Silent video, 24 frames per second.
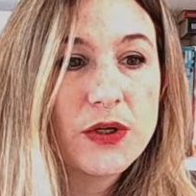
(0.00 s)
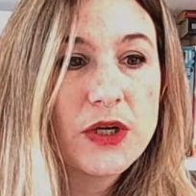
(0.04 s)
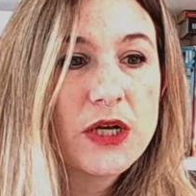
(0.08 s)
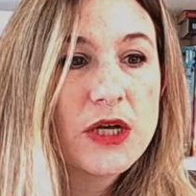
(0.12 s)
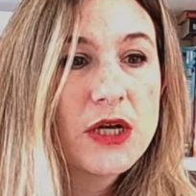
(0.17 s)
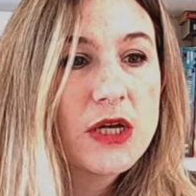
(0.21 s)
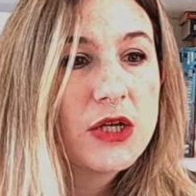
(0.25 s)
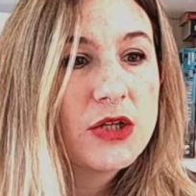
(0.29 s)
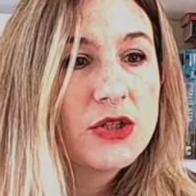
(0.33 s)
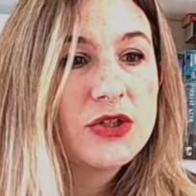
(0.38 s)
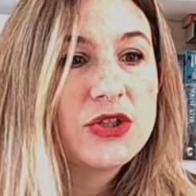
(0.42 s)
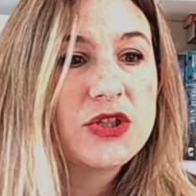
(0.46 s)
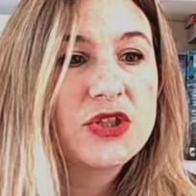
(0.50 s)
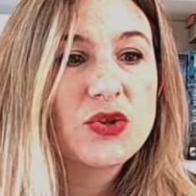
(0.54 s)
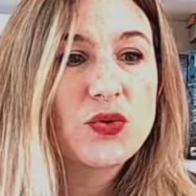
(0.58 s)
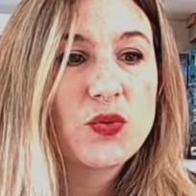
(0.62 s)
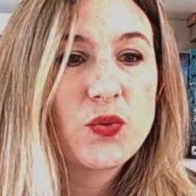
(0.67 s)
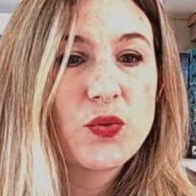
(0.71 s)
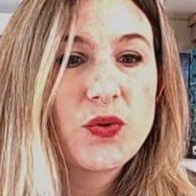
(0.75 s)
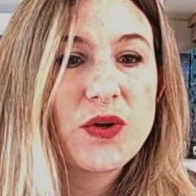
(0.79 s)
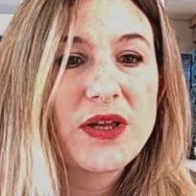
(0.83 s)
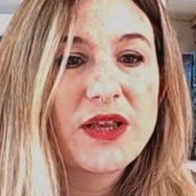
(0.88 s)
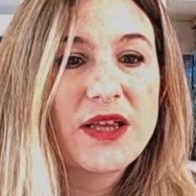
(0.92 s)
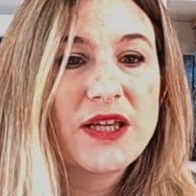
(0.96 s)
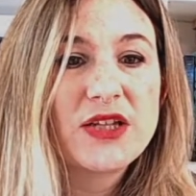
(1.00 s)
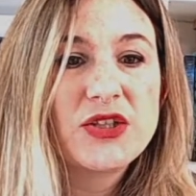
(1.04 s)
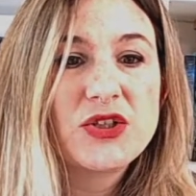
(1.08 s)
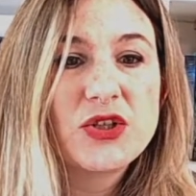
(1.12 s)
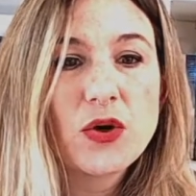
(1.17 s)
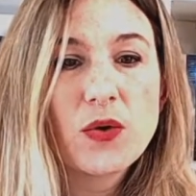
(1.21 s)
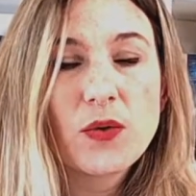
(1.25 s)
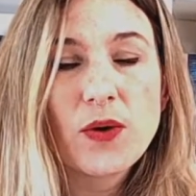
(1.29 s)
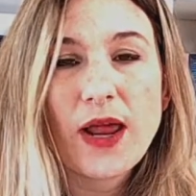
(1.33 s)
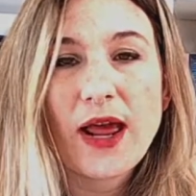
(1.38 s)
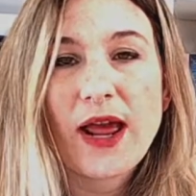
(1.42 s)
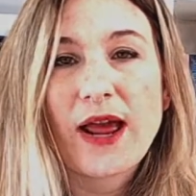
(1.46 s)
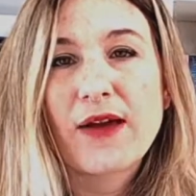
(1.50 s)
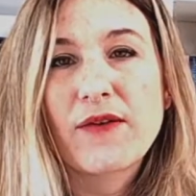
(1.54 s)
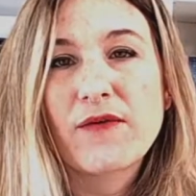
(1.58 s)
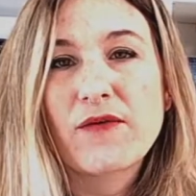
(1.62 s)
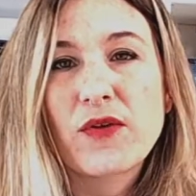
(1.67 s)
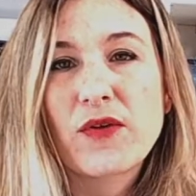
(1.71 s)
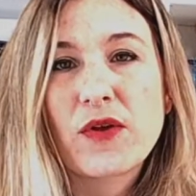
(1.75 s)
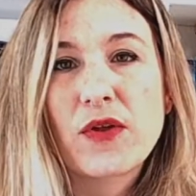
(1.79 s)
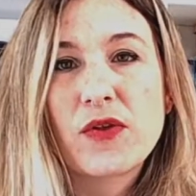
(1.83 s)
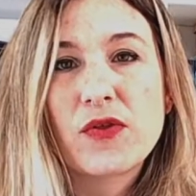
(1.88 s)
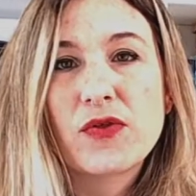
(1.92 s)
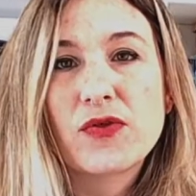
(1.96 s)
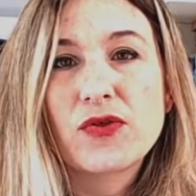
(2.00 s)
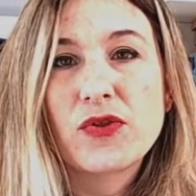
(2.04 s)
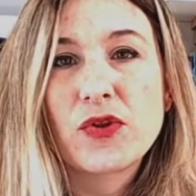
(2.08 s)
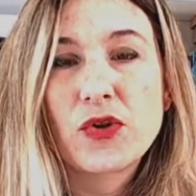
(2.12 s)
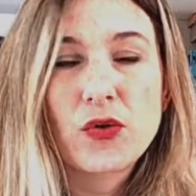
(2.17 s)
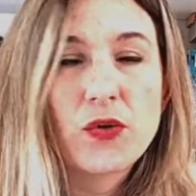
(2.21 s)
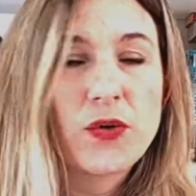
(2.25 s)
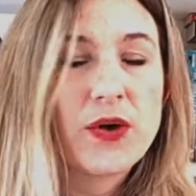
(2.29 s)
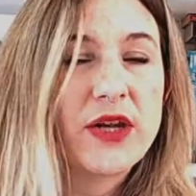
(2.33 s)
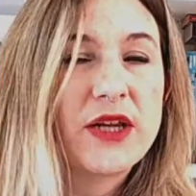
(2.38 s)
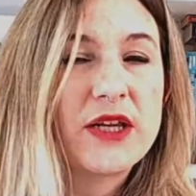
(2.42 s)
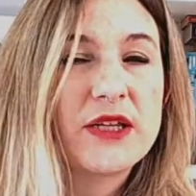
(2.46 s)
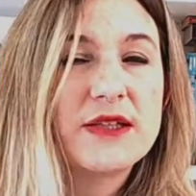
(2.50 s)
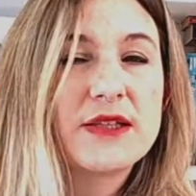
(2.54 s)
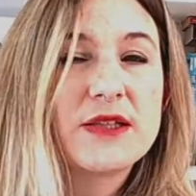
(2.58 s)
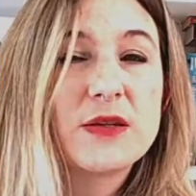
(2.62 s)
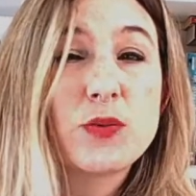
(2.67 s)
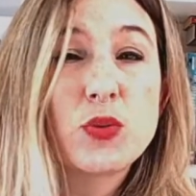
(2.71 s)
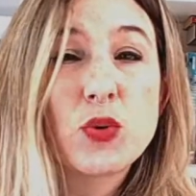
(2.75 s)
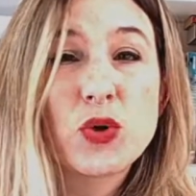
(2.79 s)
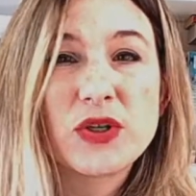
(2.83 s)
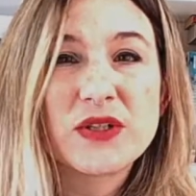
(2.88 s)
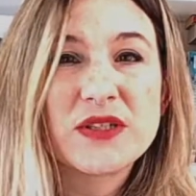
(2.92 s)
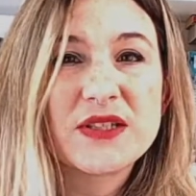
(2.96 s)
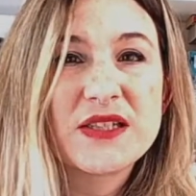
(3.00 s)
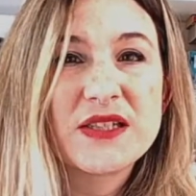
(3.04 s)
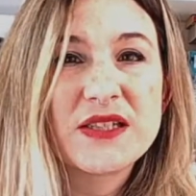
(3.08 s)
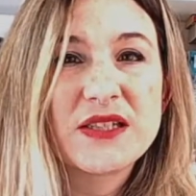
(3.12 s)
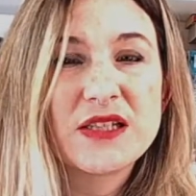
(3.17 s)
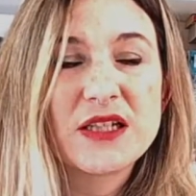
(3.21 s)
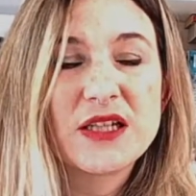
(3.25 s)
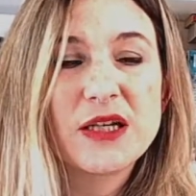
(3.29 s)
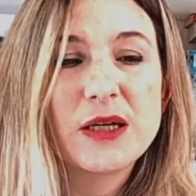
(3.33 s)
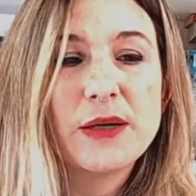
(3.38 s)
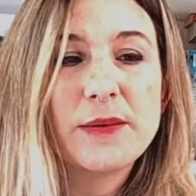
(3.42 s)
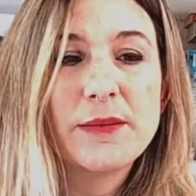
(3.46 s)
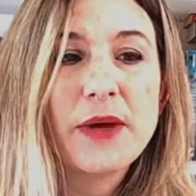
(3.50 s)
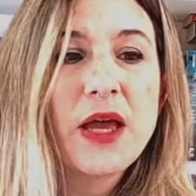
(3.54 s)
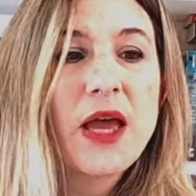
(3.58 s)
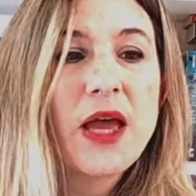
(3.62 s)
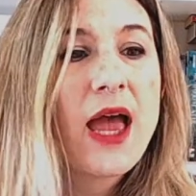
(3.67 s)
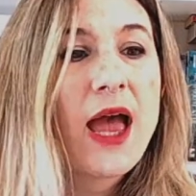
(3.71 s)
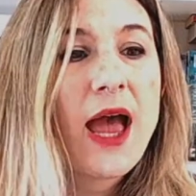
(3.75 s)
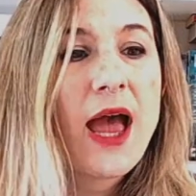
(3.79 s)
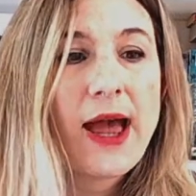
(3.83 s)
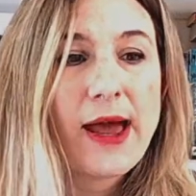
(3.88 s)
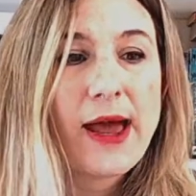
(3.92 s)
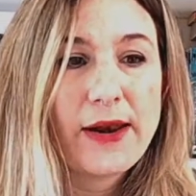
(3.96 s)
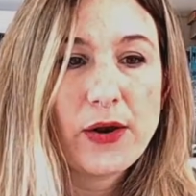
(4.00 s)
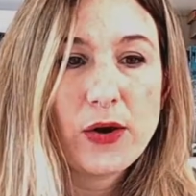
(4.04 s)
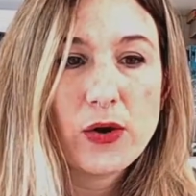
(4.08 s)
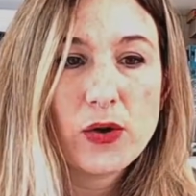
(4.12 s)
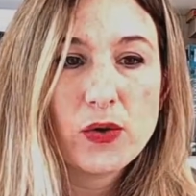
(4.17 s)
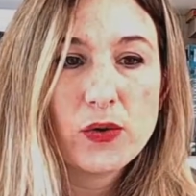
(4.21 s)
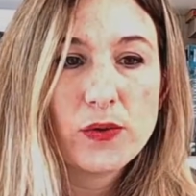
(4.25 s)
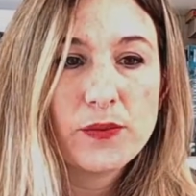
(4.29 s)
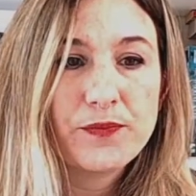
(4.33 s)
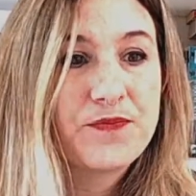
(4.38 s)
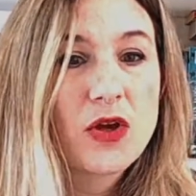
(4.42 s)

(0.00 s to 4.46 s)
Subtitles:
just really don't have the greatest support system at home,